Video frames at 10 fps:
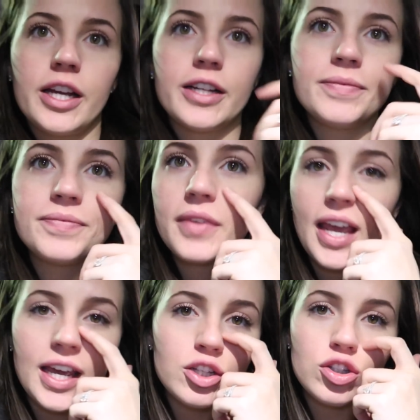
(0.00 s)
here.
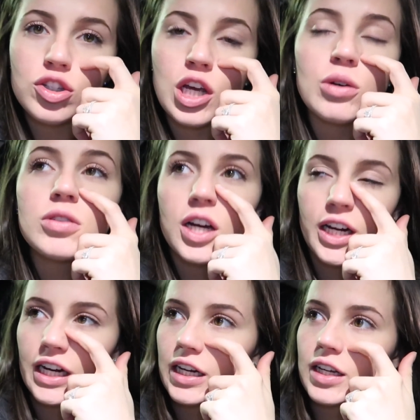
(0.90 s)
It gets so
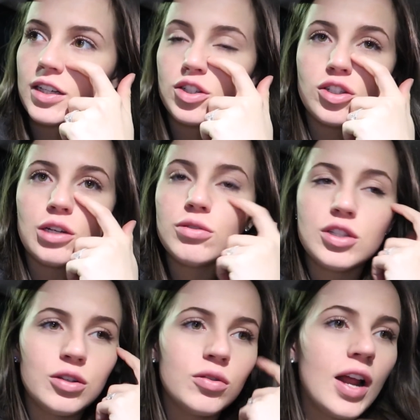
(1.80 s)
dark so
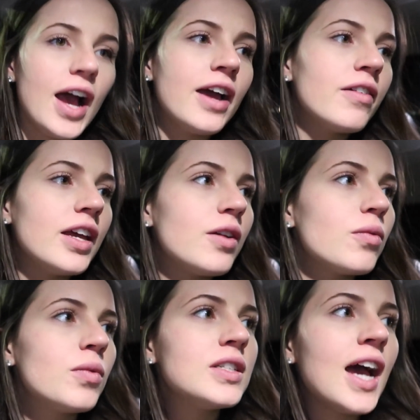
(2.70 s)
soon. I like,
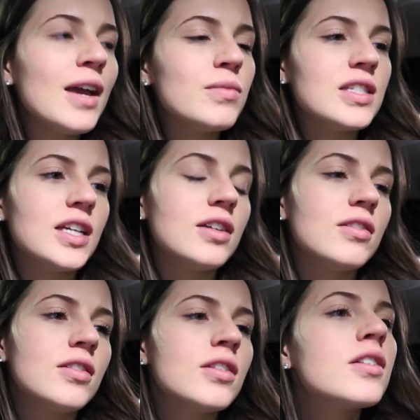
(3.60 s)
what time is it?
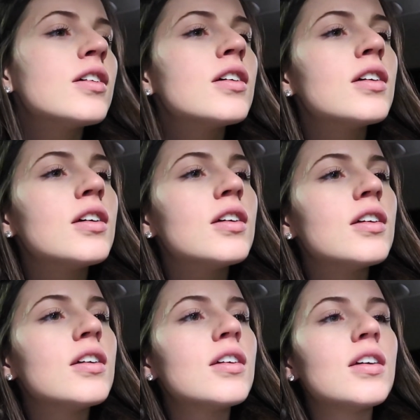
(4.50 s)
Five.
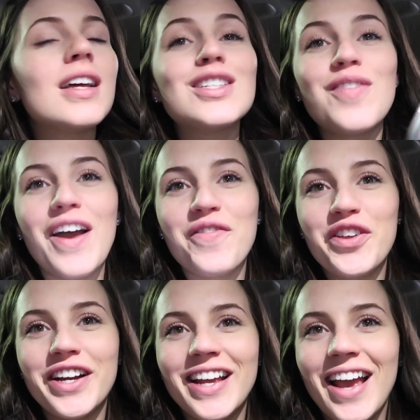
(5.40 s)
It's
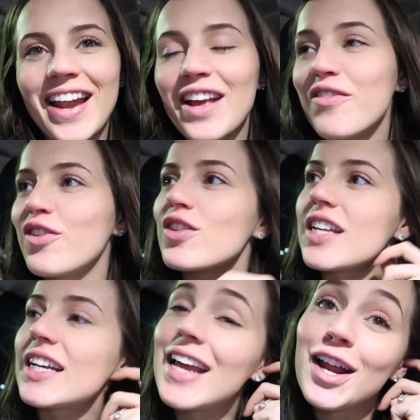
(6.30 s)
5.30 and it feels
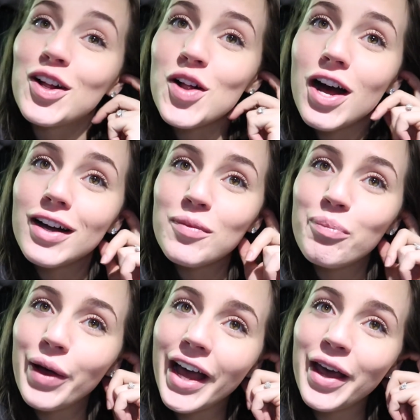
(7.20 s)
like nine o'clock,
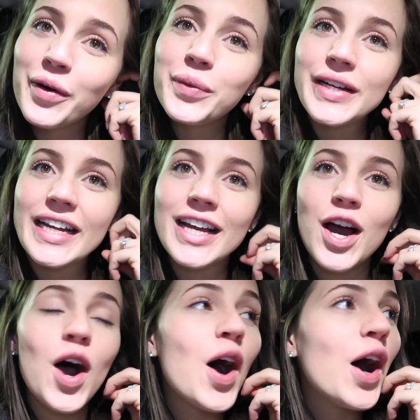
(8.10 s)
but we
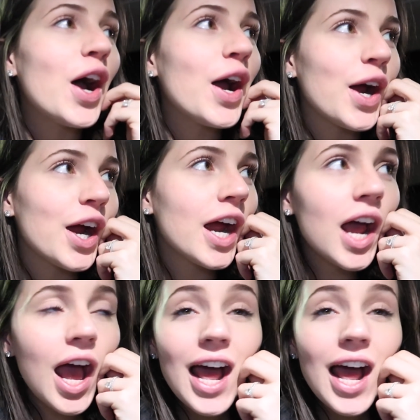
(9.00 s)
are